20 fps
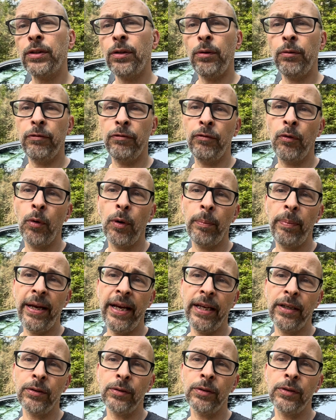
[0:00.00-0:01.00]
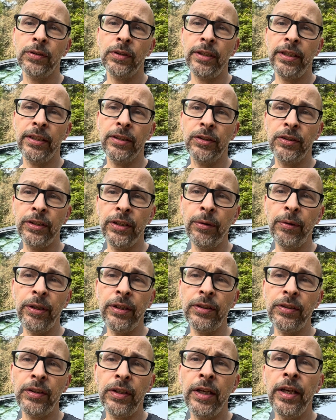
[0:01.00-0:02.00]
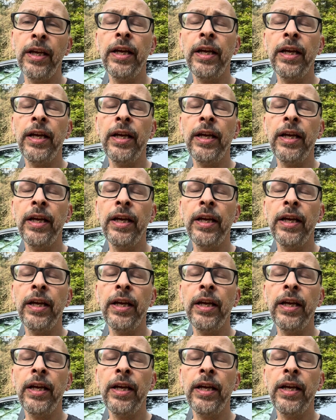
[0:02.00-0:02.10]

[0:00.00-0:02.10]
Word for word: of 4 panels in series,